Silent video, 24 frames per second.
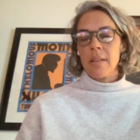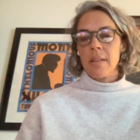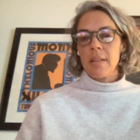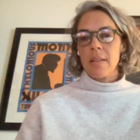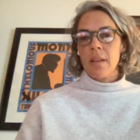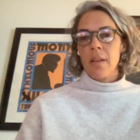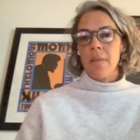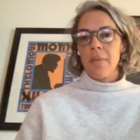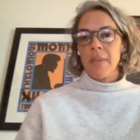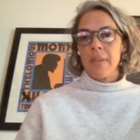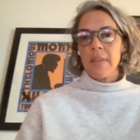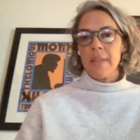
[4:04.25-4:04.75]
is
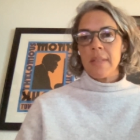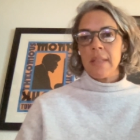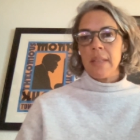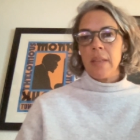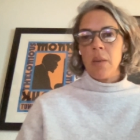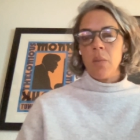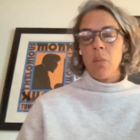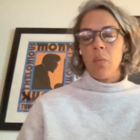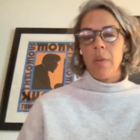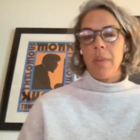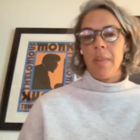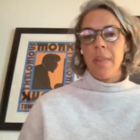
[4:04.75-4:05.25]

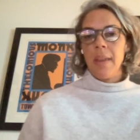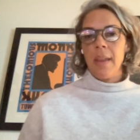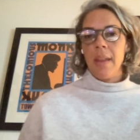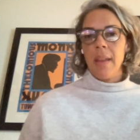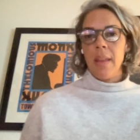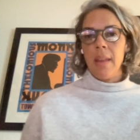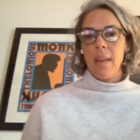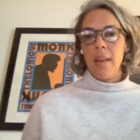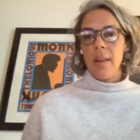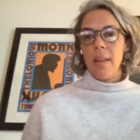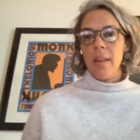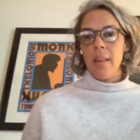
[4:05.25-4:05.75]
obviously
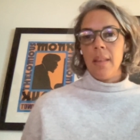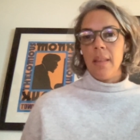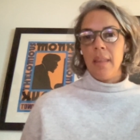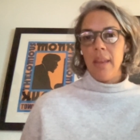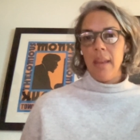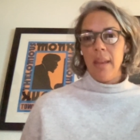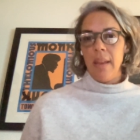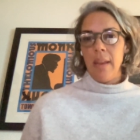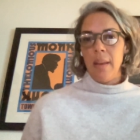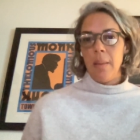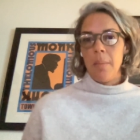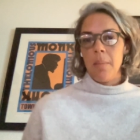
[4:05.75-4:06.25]
within
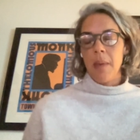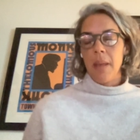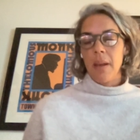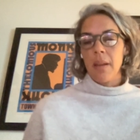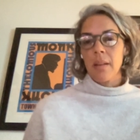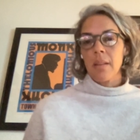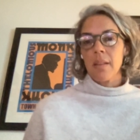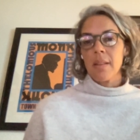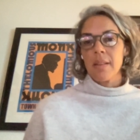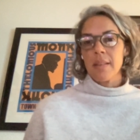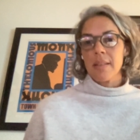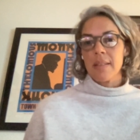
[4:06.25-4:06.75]
the
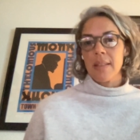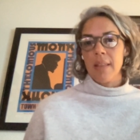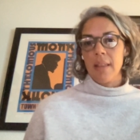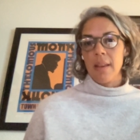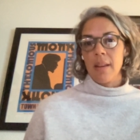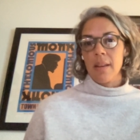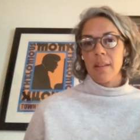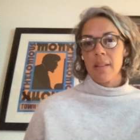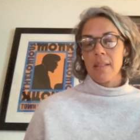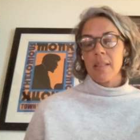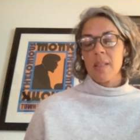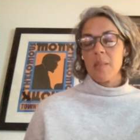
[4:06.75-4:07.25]
medical
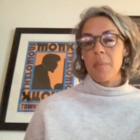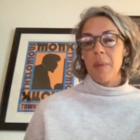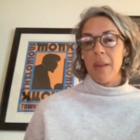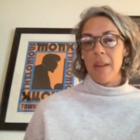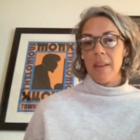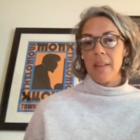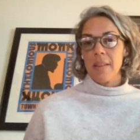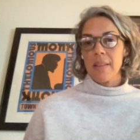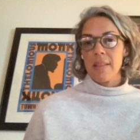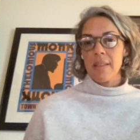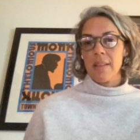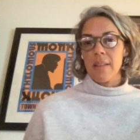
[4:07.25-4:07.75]
aesthetics
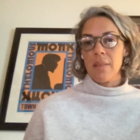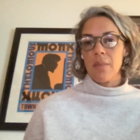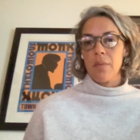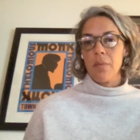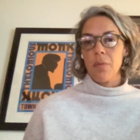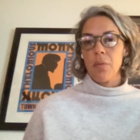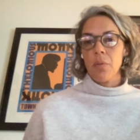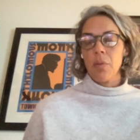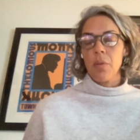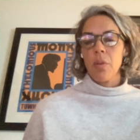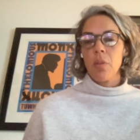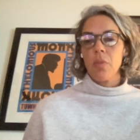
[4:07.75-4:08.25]
space. And
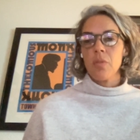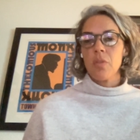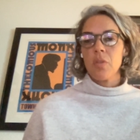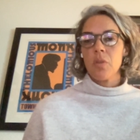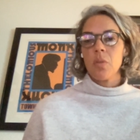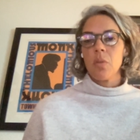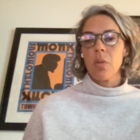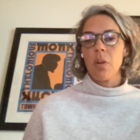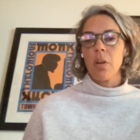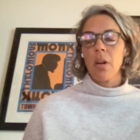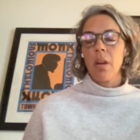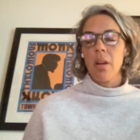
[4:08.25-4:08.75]
for those
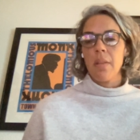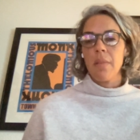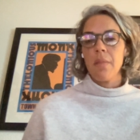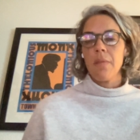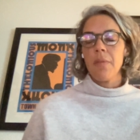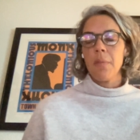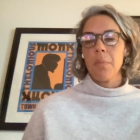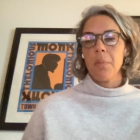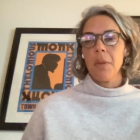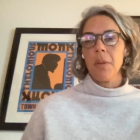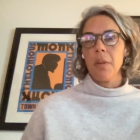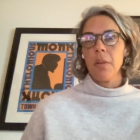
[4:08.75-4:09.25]
who are
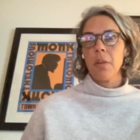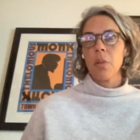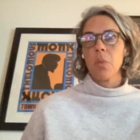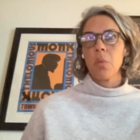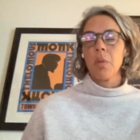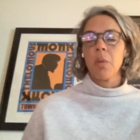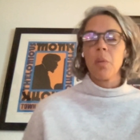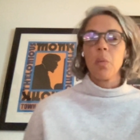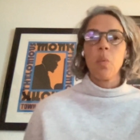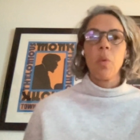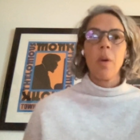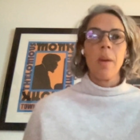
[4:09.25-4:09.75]
unfamiliar
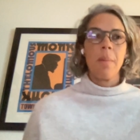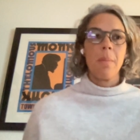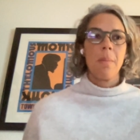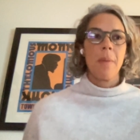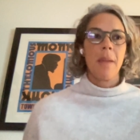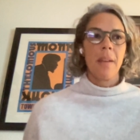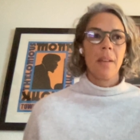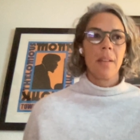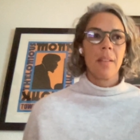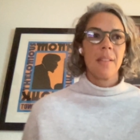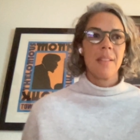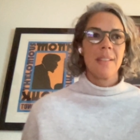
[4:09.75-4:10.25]
with what
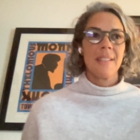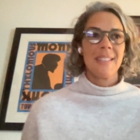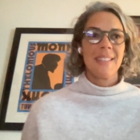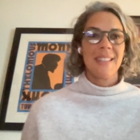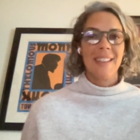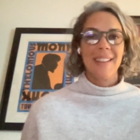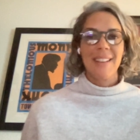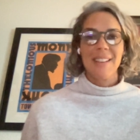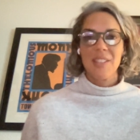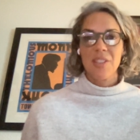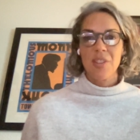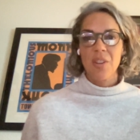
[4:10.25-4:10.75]
medical
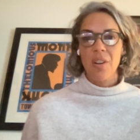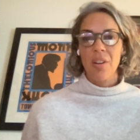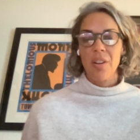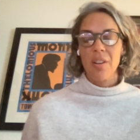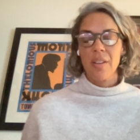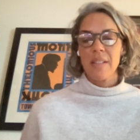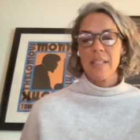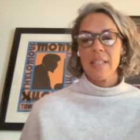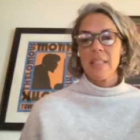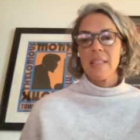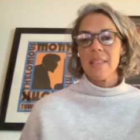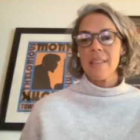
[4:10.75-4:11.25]
aesthetics are,
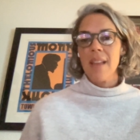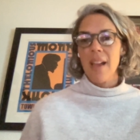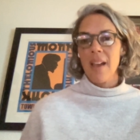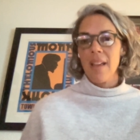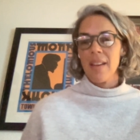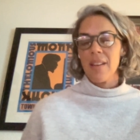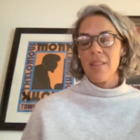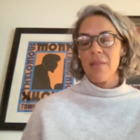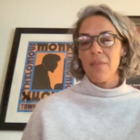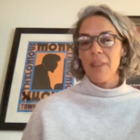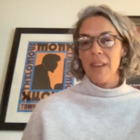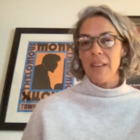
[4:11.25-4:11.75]
it's
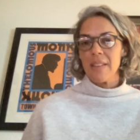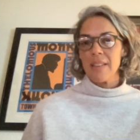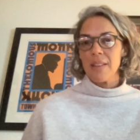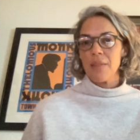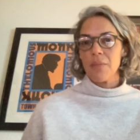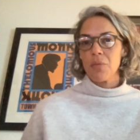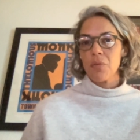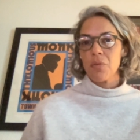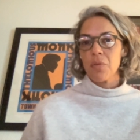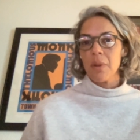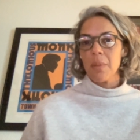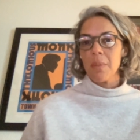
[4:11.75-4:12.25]

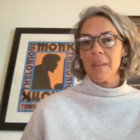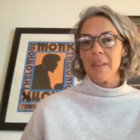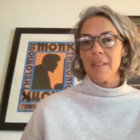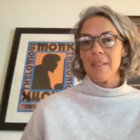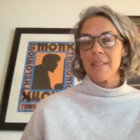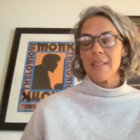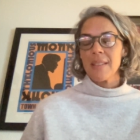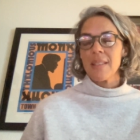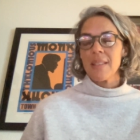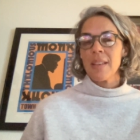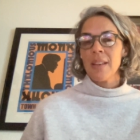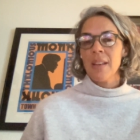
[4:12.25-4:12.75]
non-invasive
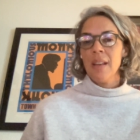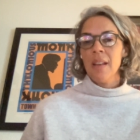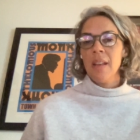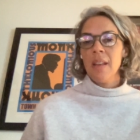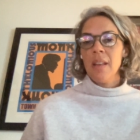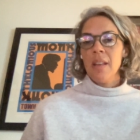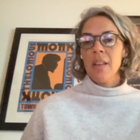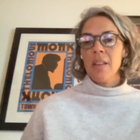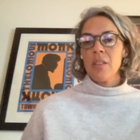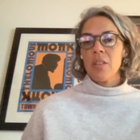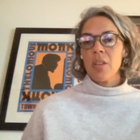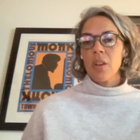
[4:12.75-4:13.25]
treatments.
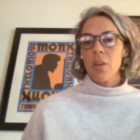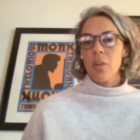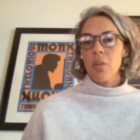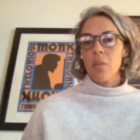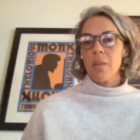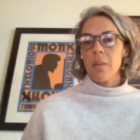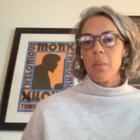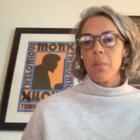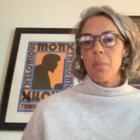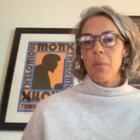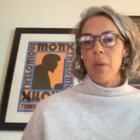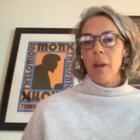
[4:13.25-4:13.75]
So
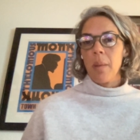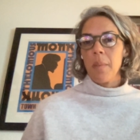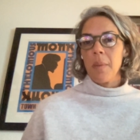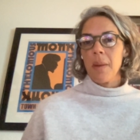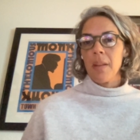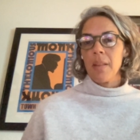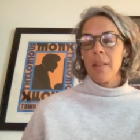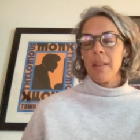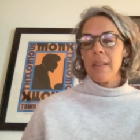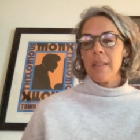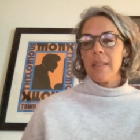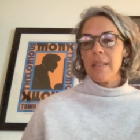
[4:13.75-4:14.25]
it
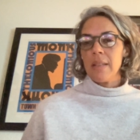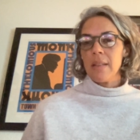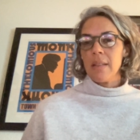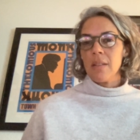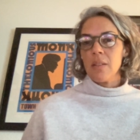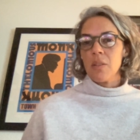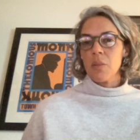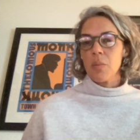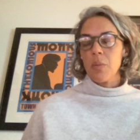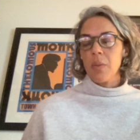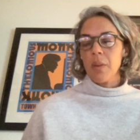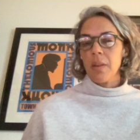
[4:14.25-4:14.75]
primarily
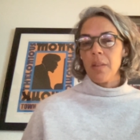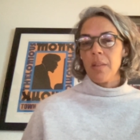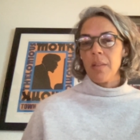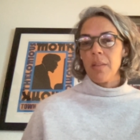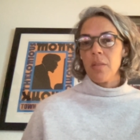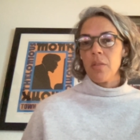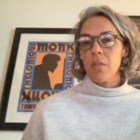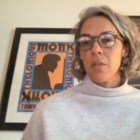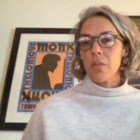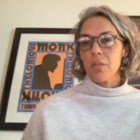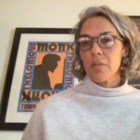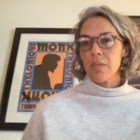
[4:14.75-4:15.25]
deals with
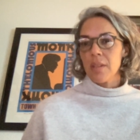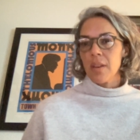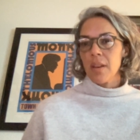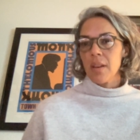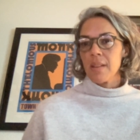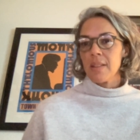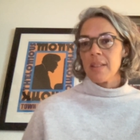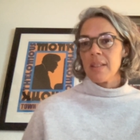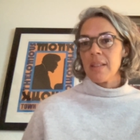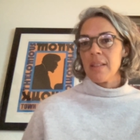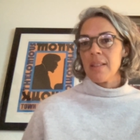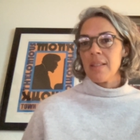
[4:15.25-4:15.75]

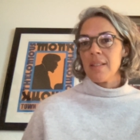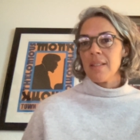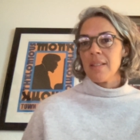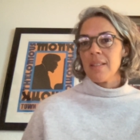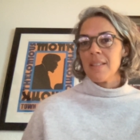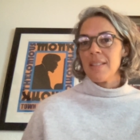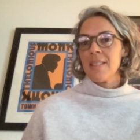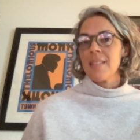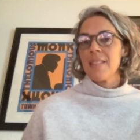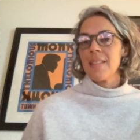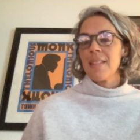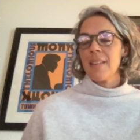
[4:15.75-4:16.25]

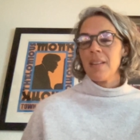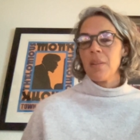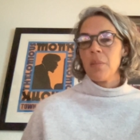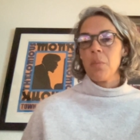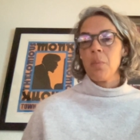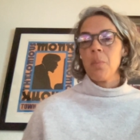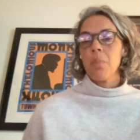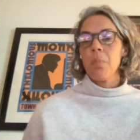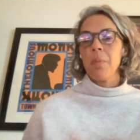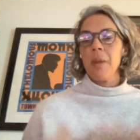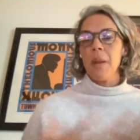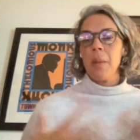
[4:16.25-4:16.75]
neurotoxins.
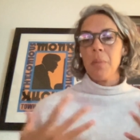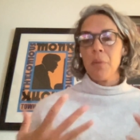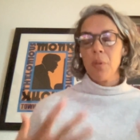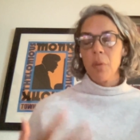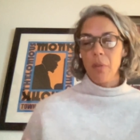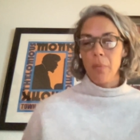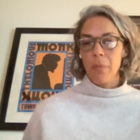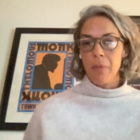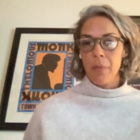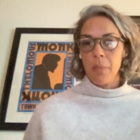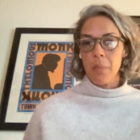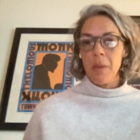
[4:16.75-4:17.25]
People
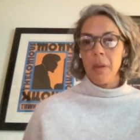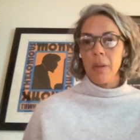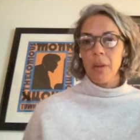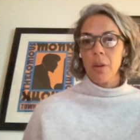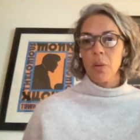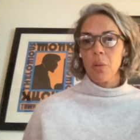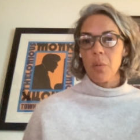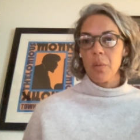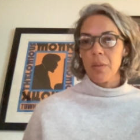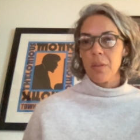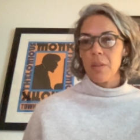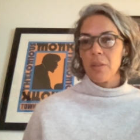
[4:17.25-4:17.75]
are
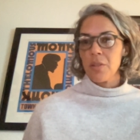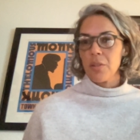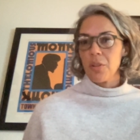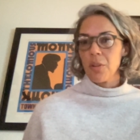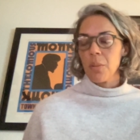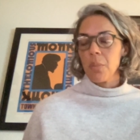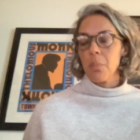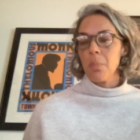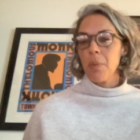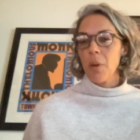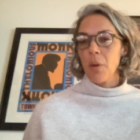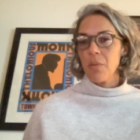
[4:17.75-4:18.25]
familiar with the
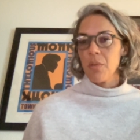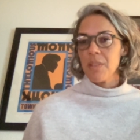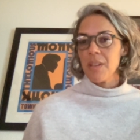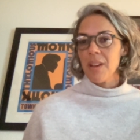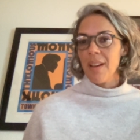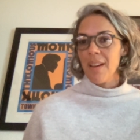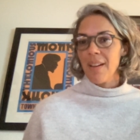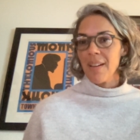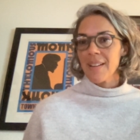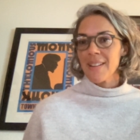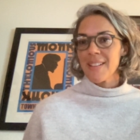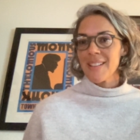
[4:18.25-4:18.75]
term
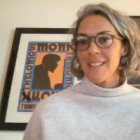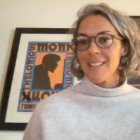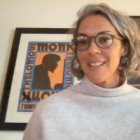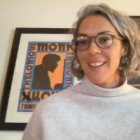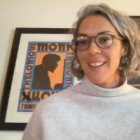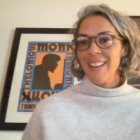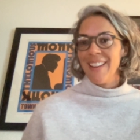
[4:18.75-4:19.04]
Botox,